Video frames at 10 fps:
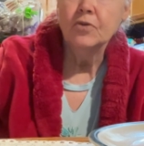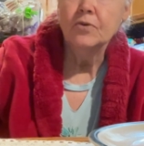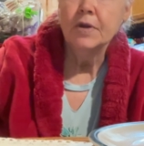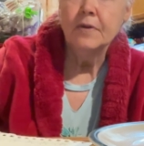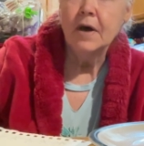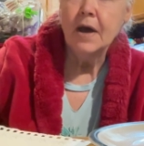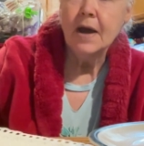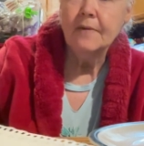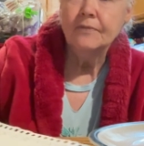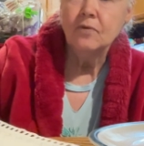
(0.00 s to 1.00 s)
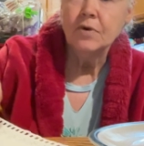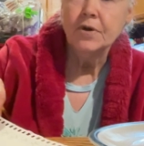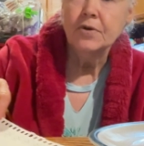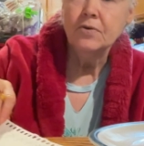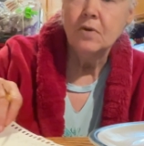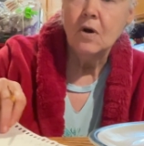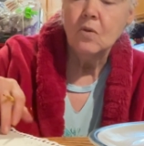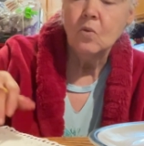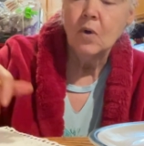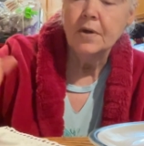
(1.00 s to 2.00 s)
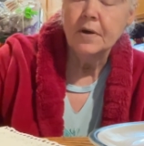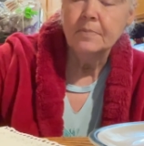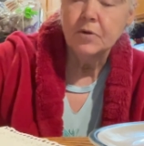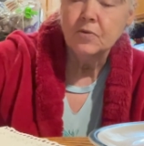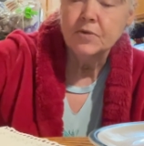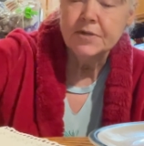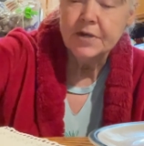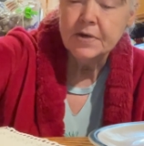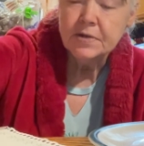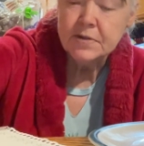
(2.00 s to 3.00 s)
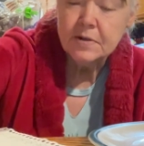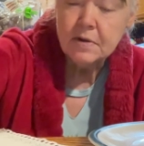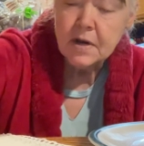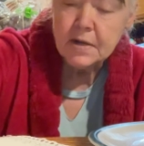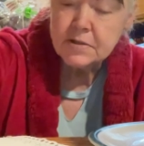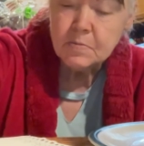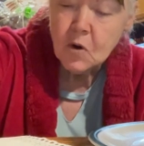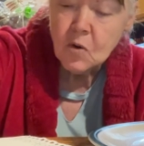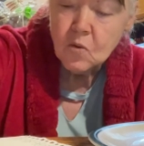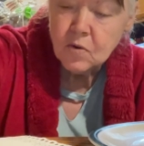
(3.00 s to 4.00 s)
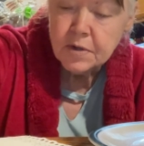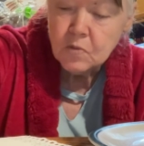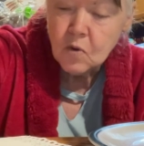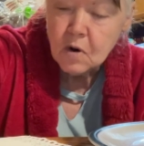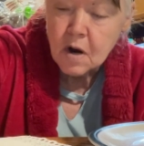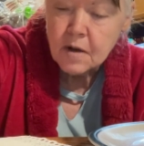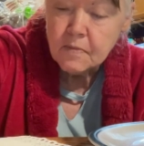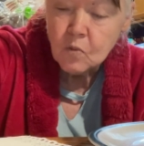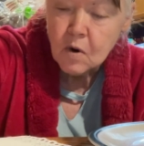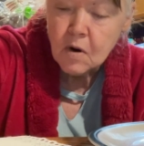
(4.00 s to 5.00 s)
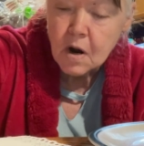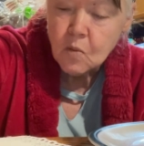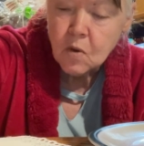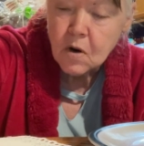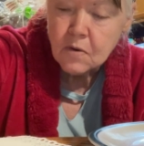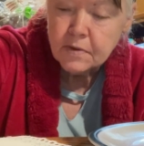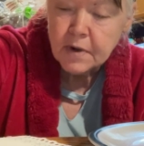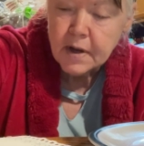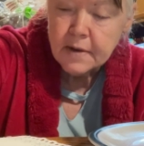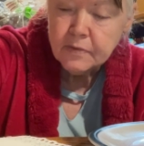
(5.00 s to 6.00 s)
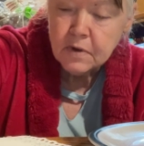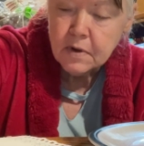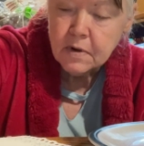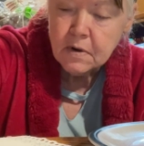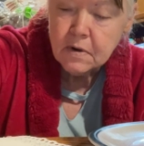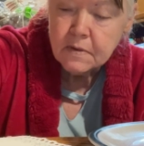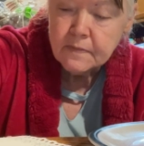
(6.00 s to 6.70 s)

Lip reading: in the afternoon all the way up till 6 the next morning where I worked at there.